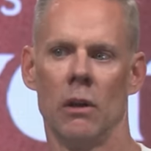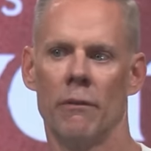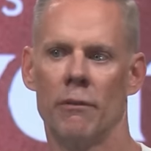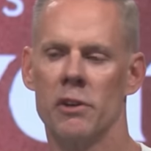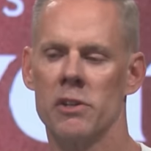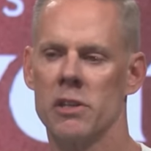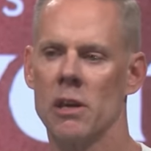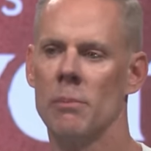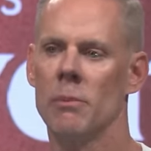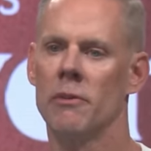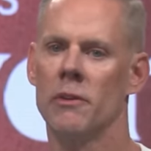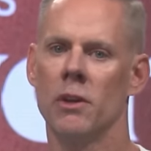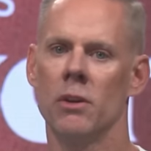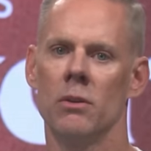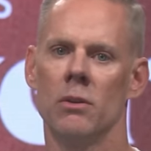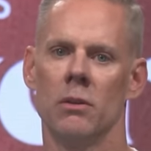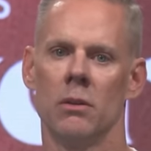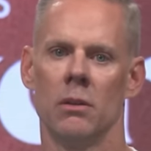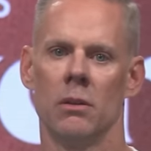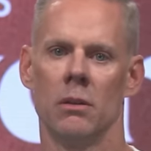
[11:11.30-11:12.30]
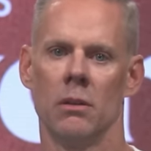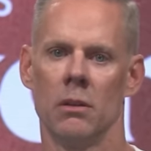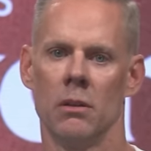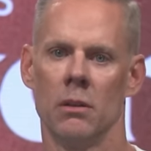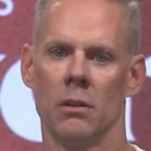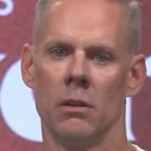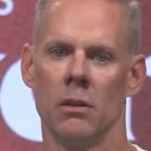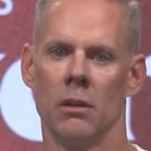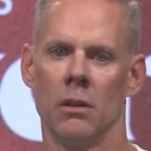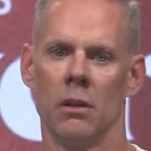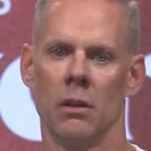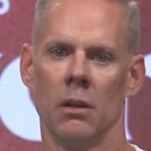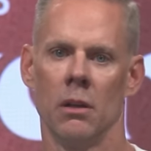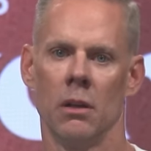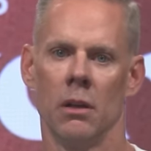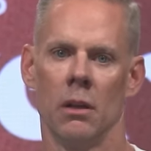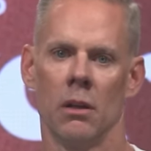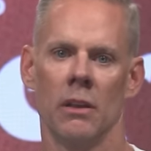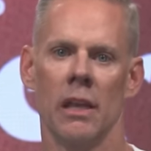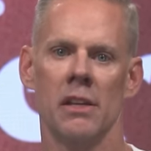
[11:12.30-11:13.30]
For some of you,
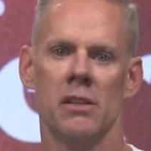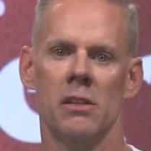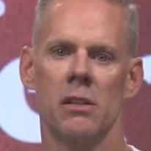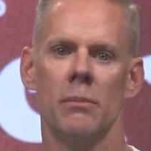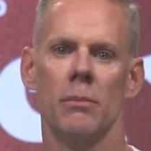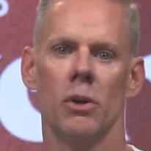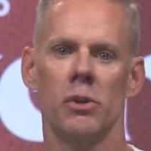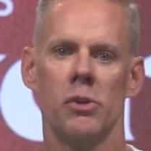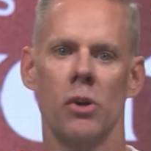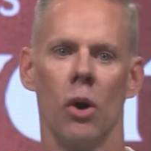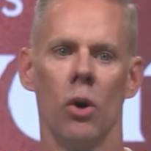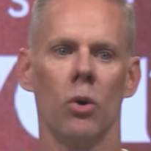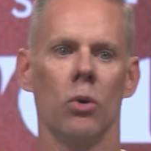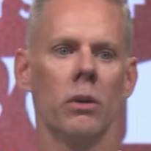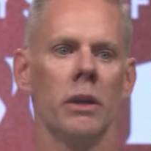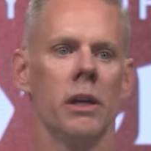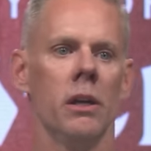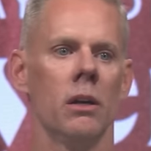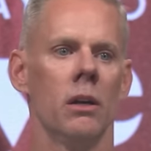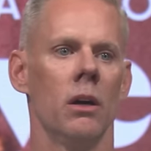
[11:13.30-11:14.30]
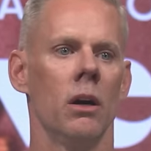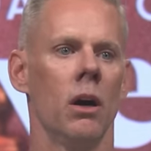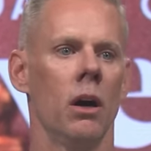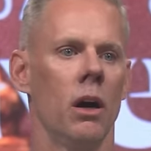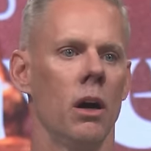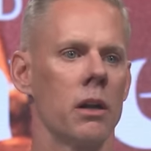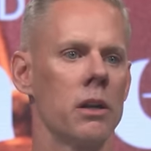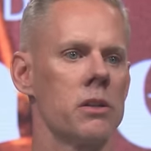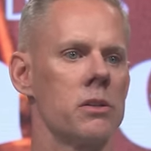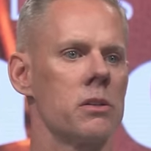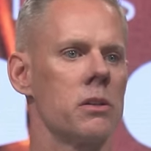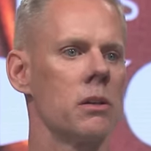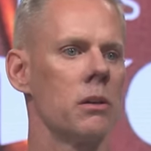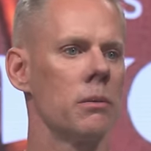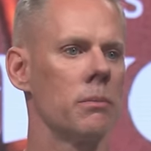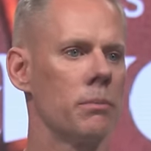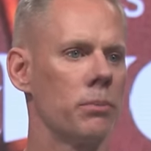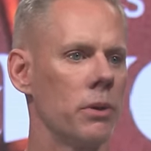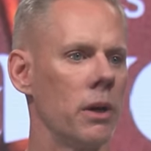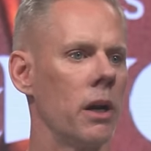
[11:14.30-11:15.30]
that's the most holy, honest
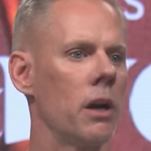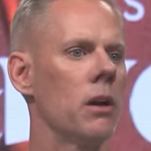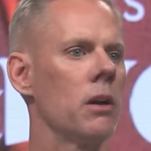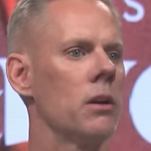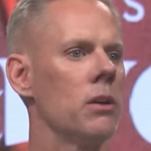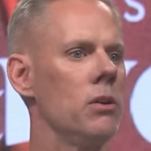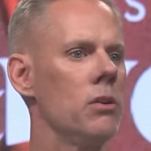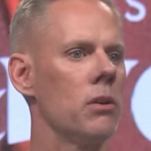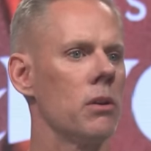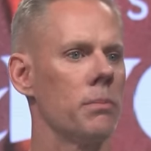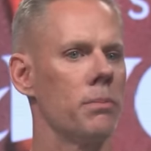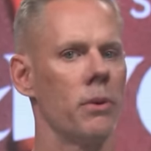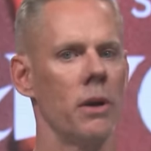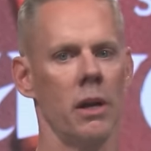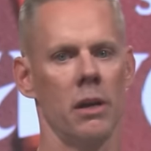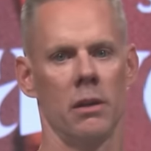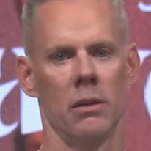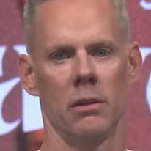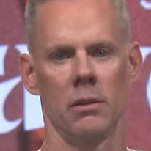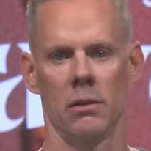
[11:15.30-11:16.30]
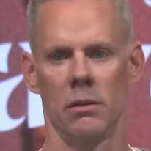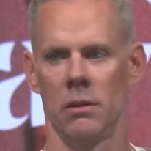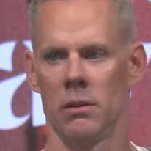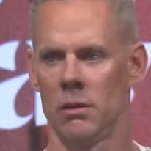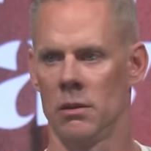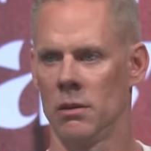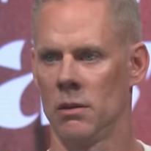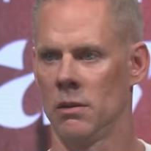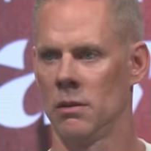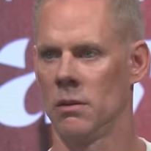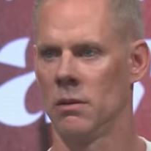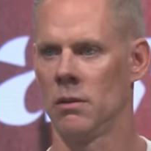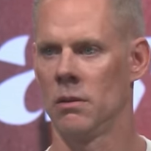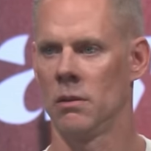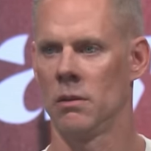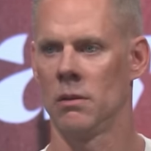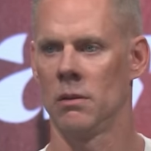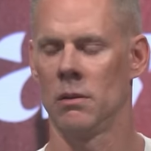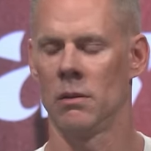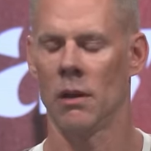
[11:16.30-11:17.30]
prayer you could pray.
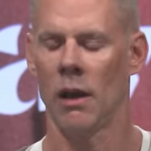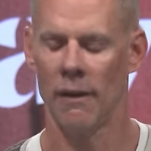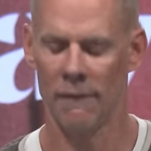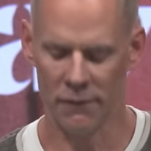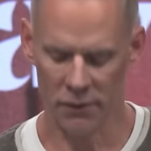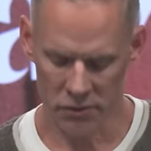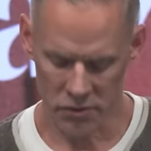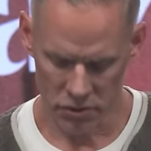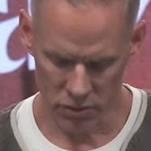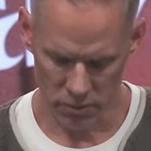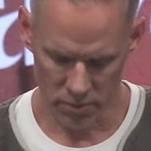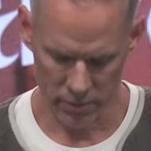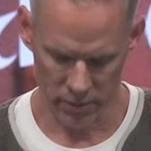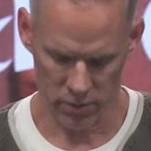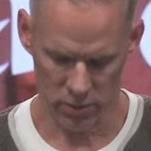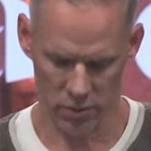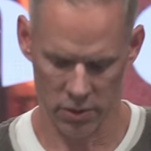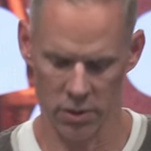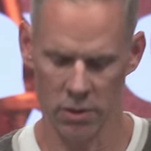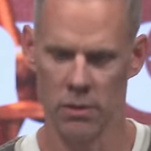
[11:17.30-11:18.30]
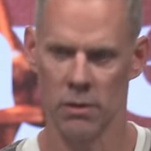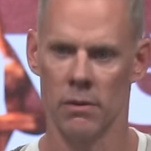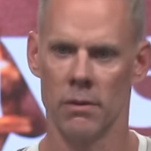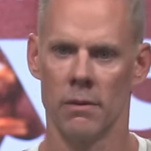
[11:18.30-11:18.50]
I feel stupid, Lord.